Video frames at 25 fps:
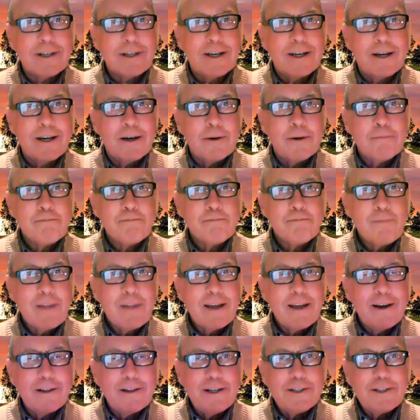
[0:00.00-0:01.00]

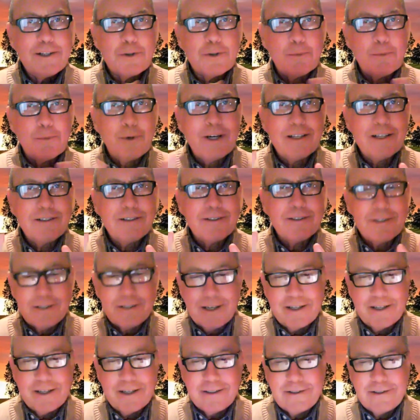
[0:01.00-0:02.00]
at least the ones that